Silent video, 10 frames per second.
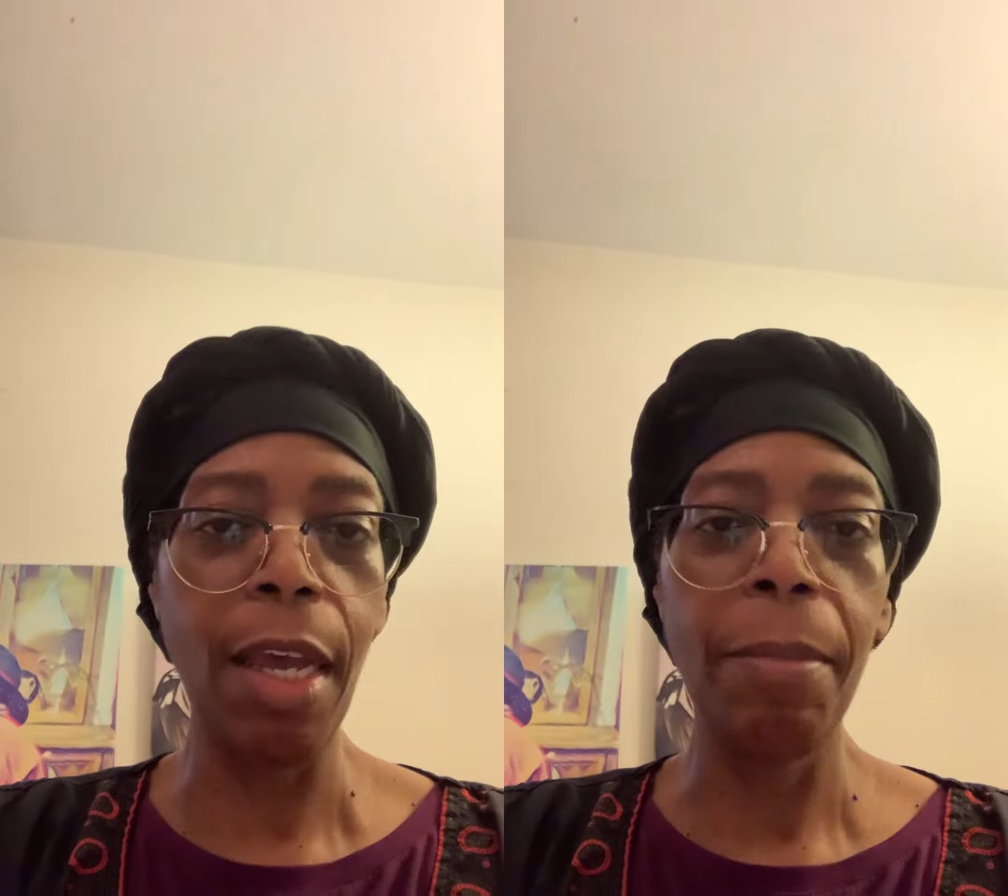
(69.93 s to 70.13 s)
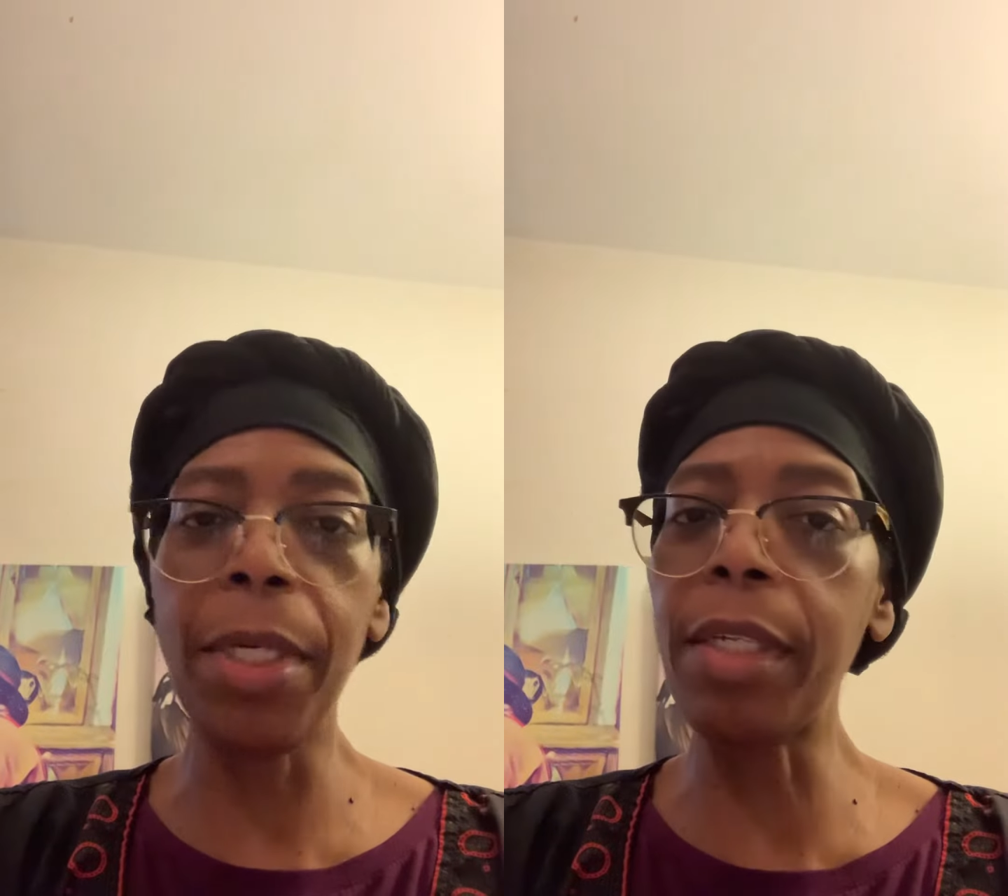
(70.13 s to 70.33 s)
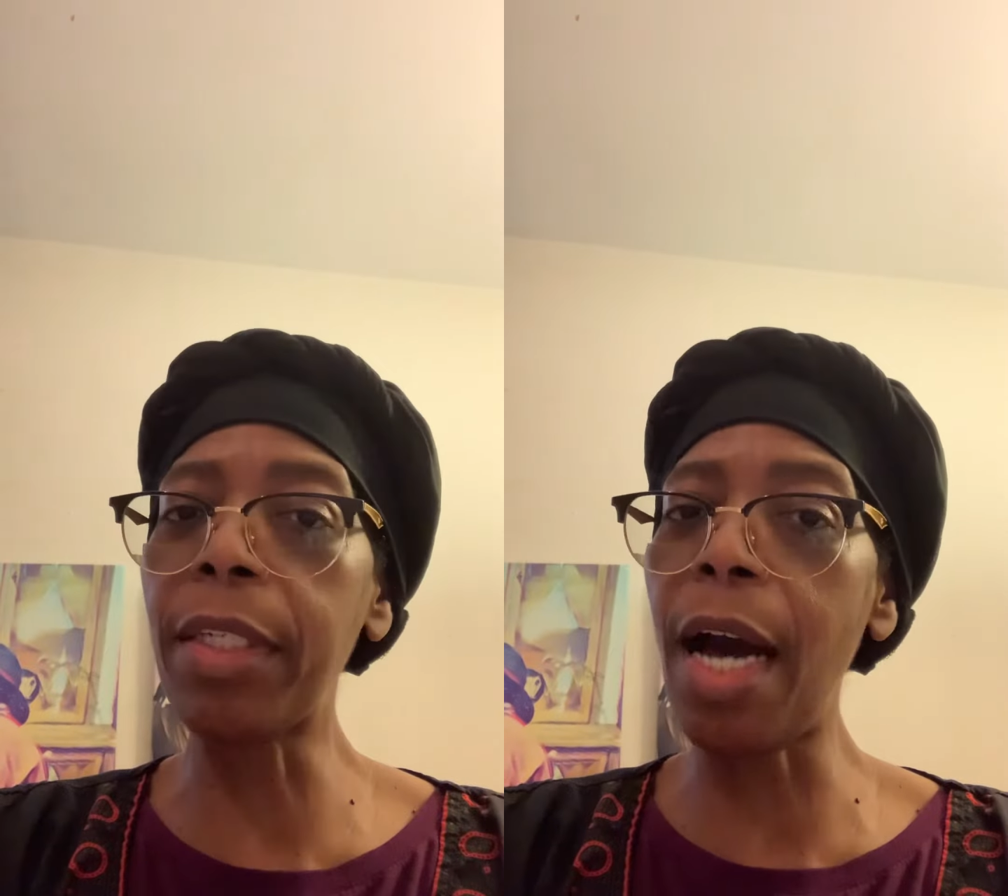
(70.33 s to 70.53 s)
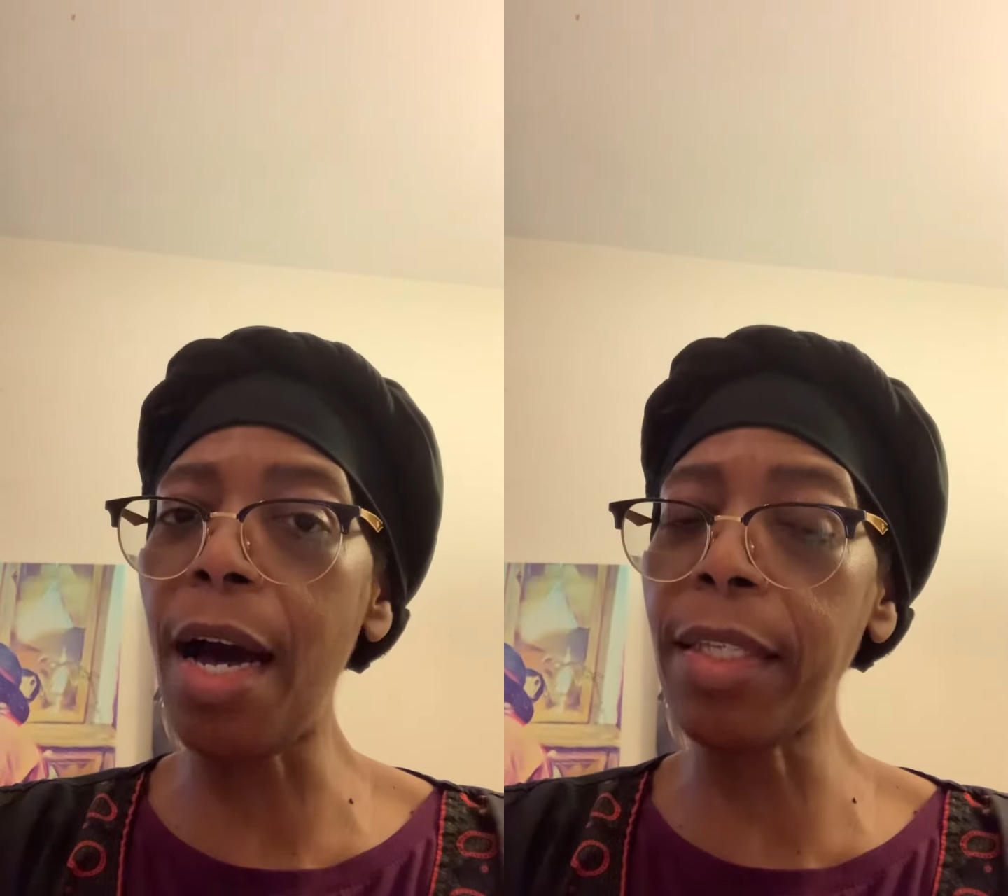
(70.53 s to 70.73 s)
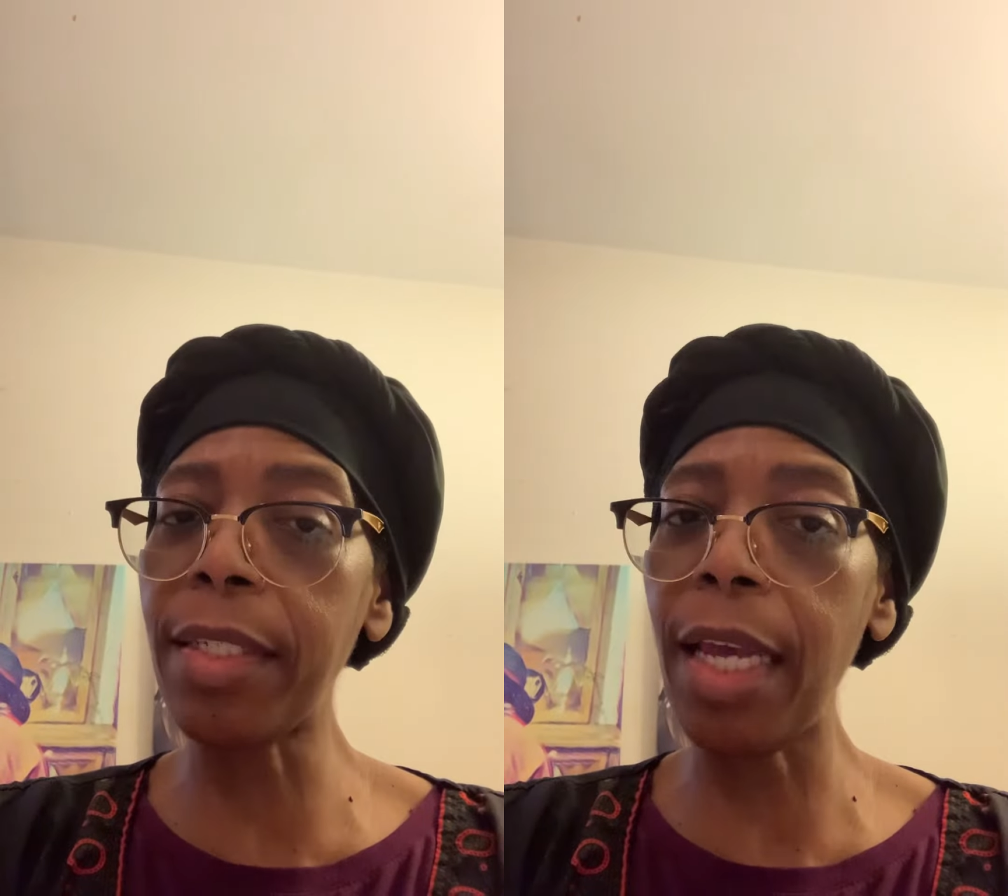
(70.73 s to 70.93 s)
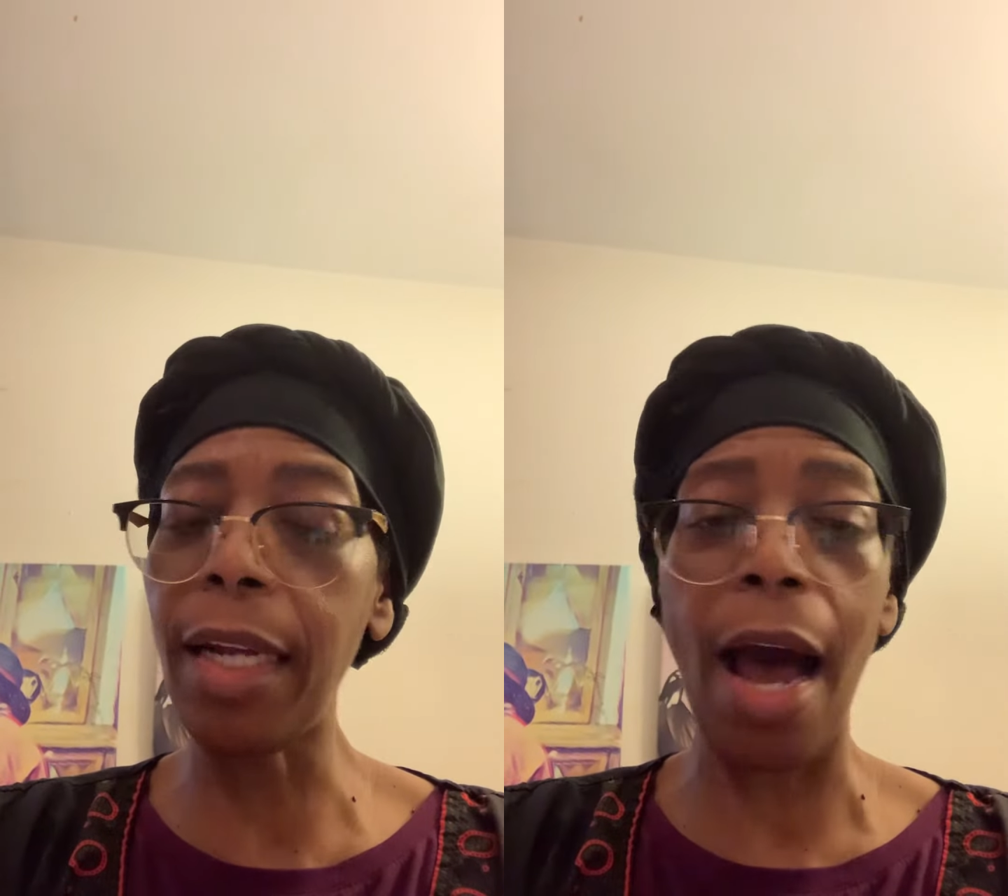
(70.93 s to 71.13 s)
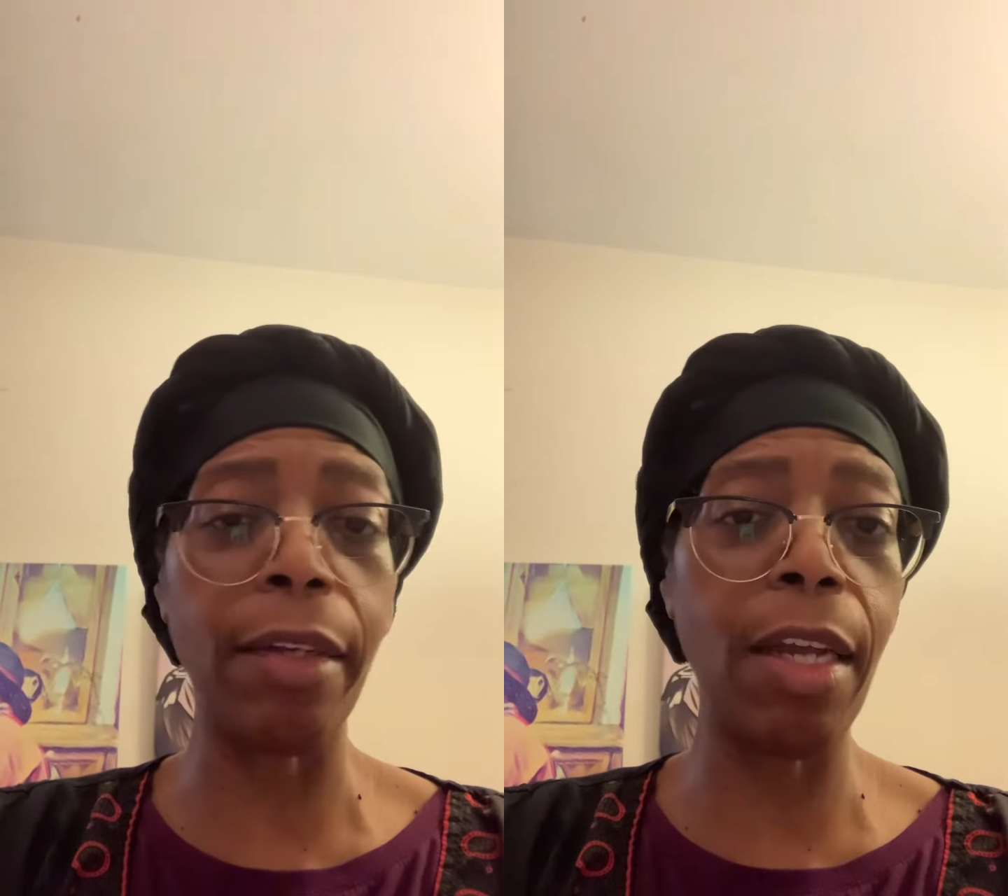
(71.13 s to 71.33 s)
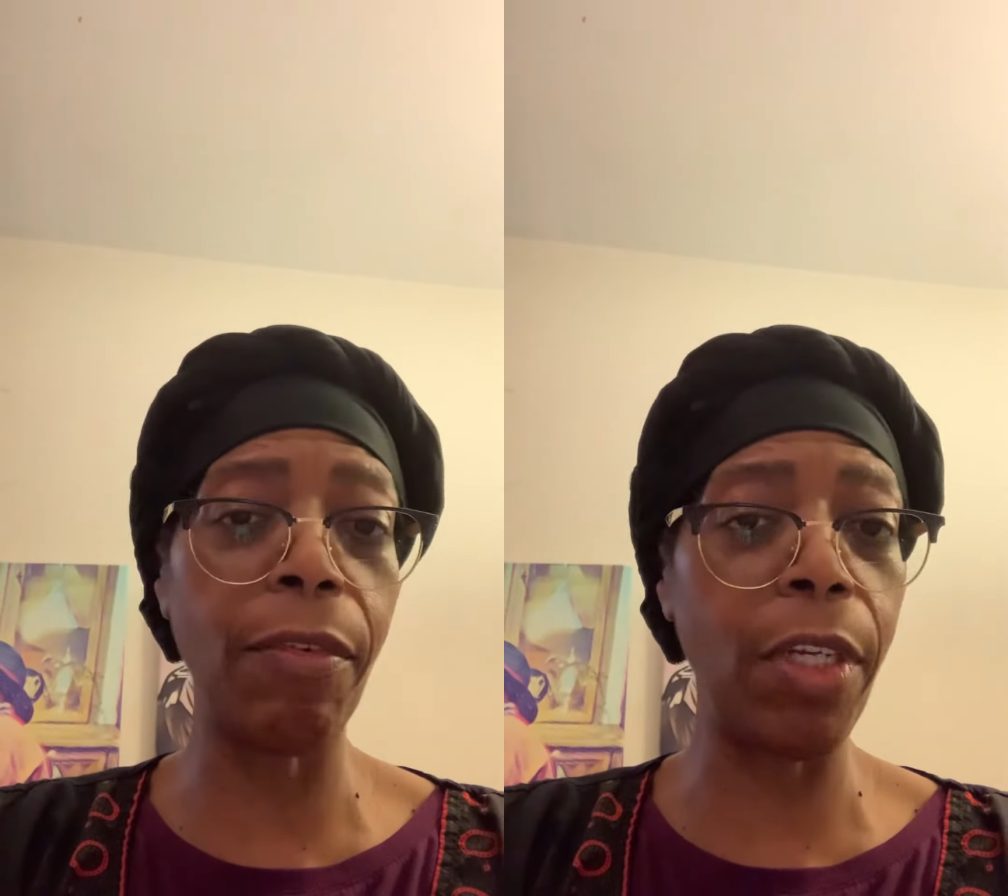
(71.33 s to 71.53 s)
Because God said, I'll never